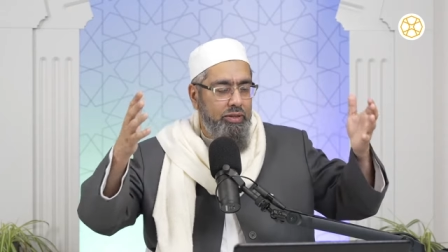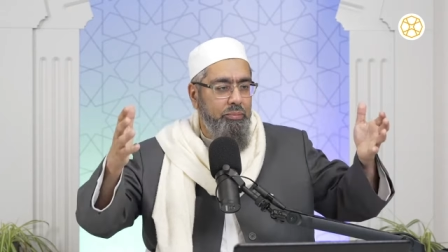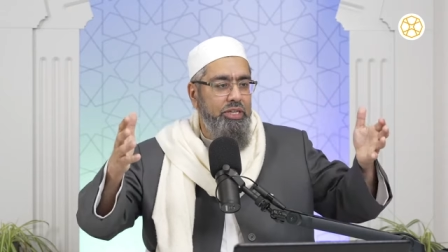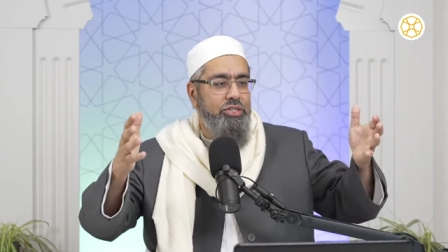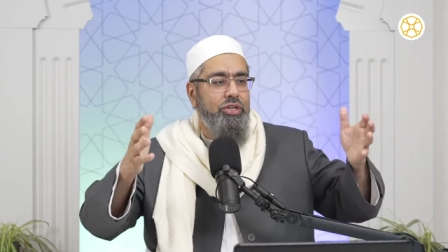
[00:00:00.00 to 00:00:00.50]
the
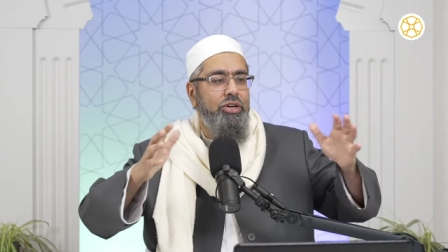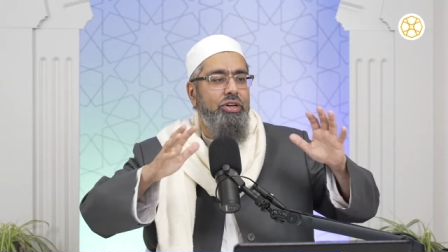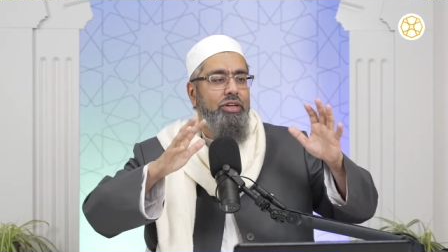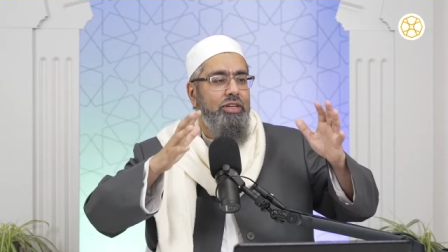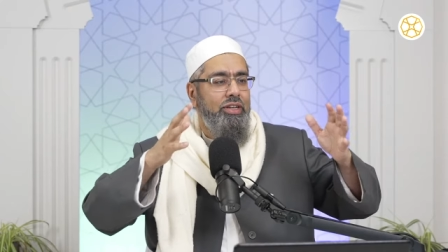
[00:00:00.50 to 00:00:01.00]

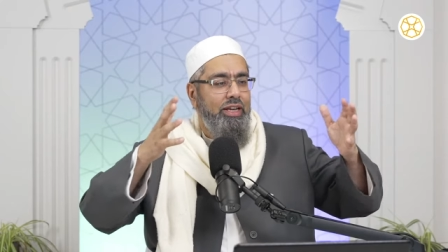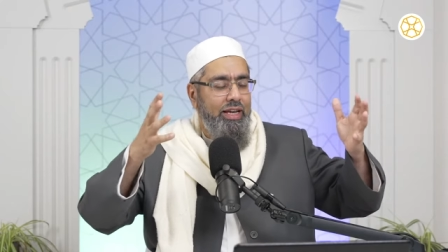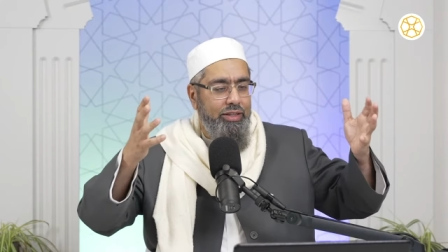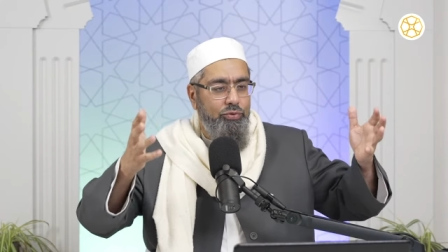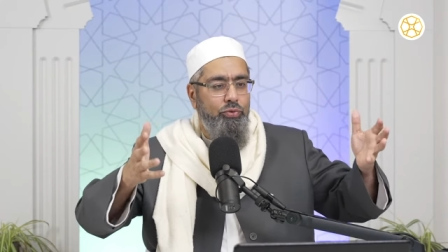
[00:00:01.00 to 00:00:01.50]
meter
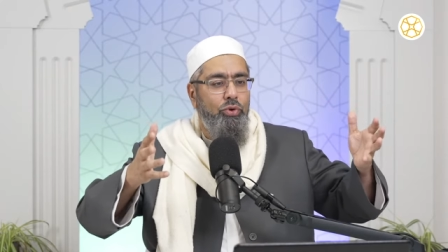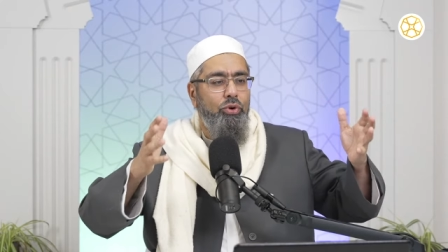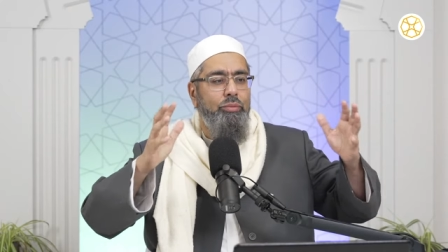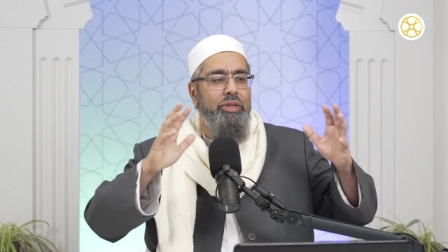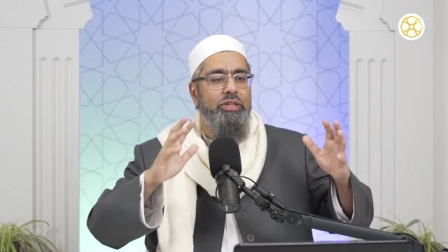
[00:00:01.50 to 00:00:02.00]
and the
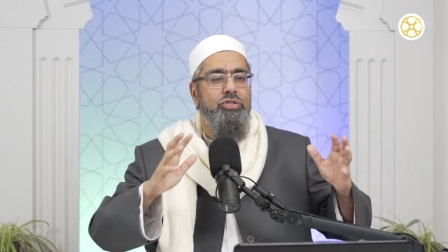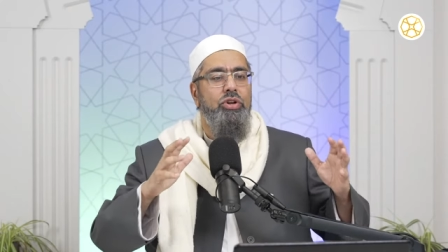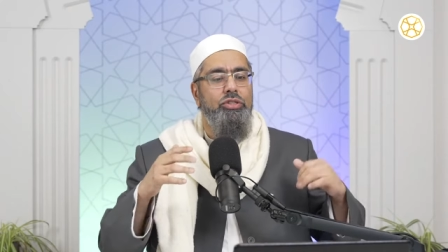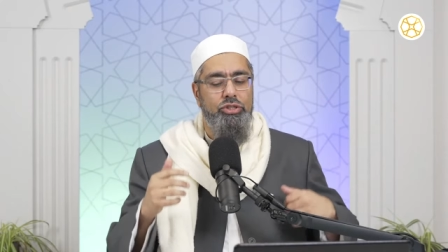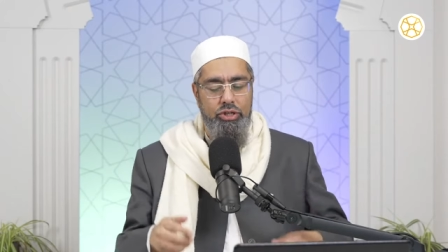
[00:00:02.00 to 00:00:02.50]
form and the
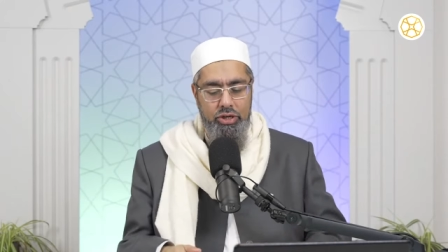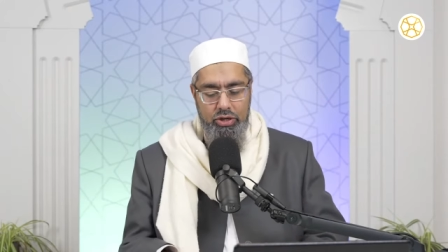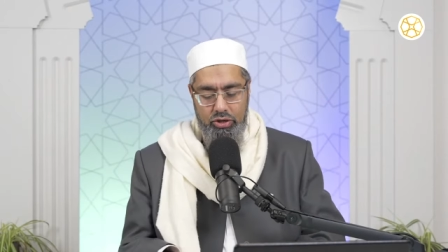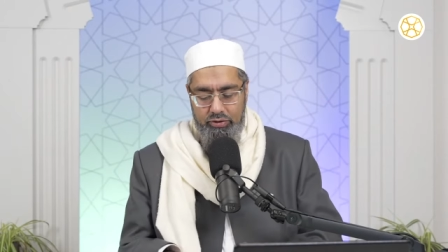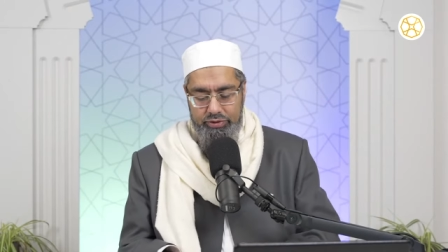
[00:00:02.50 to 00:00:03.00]
structure
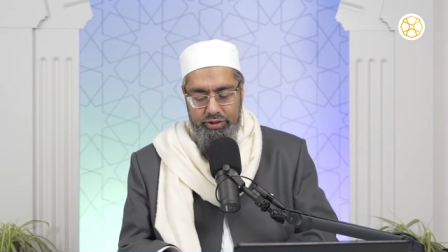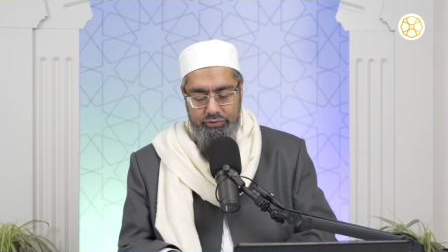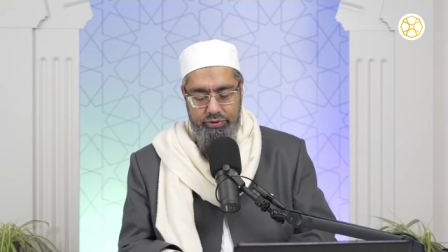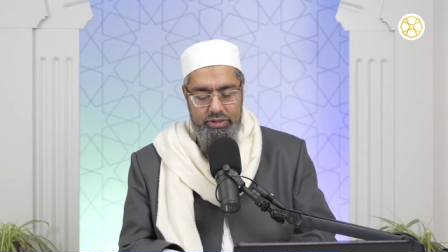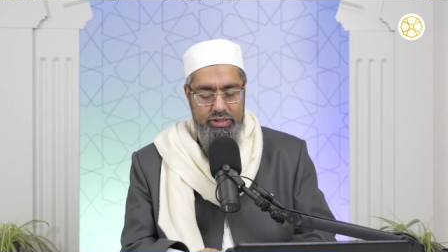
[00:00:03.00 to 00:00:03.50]
of the
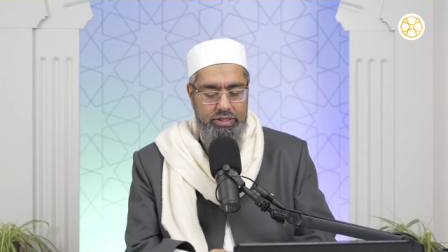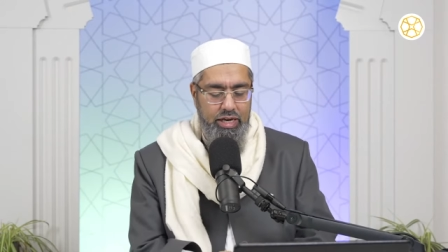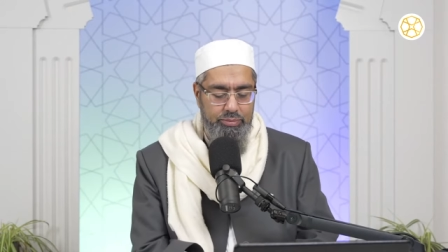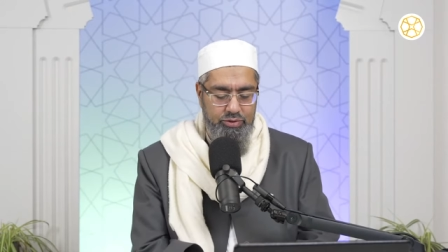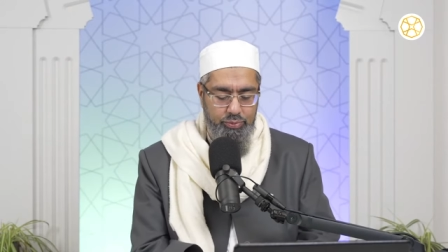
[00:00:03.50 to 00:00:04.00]
different
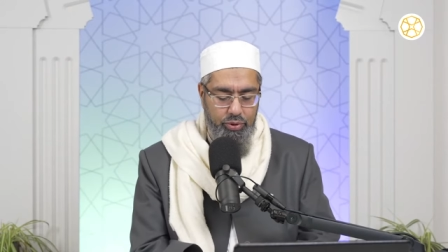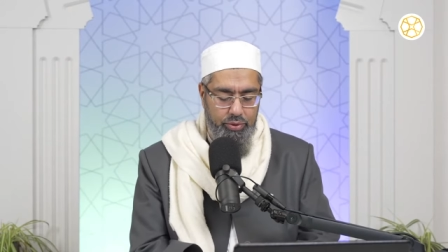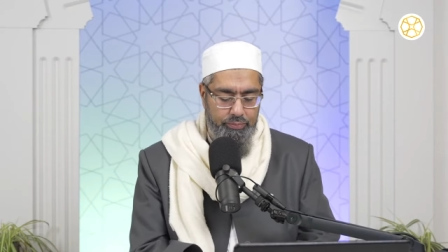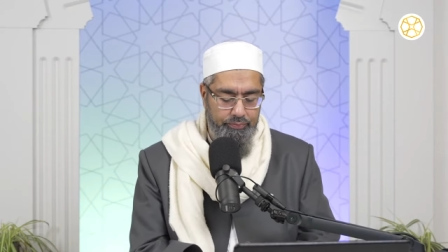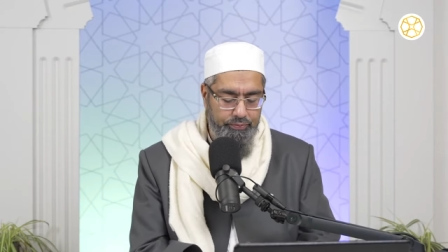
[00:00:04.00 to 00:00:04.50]
types of poem.